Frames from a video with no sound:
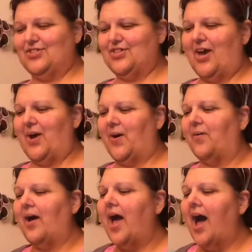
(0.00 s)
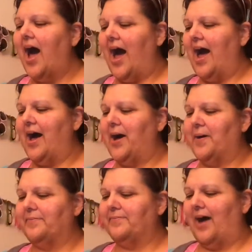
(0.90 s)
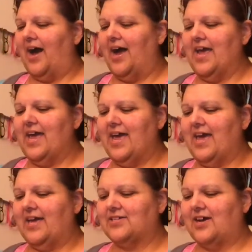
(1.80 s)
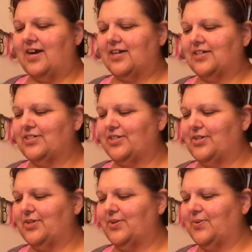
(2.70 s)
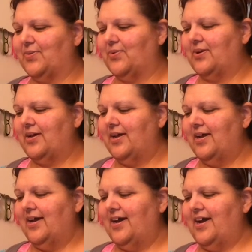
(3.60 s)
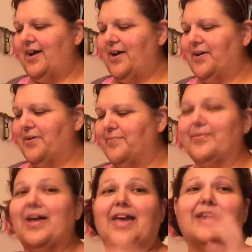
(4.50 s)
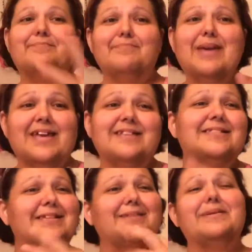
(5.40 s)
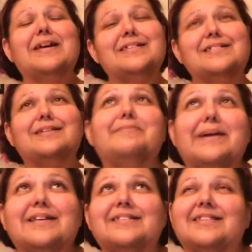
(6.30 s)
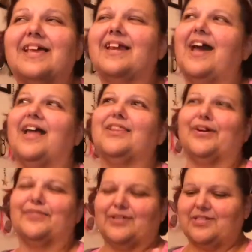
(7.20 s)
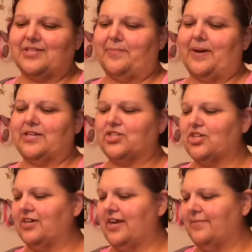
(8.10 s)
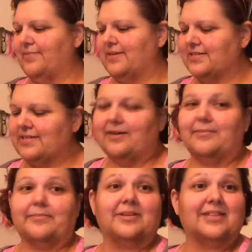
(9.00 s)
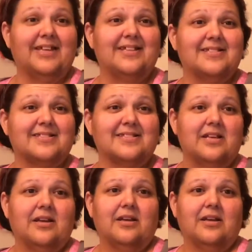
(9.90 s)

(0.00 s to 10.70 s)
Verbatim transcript: So, um, I had talked to um, an amazing, amazing, amazing lady. I love her so much. Her name is um, Liz.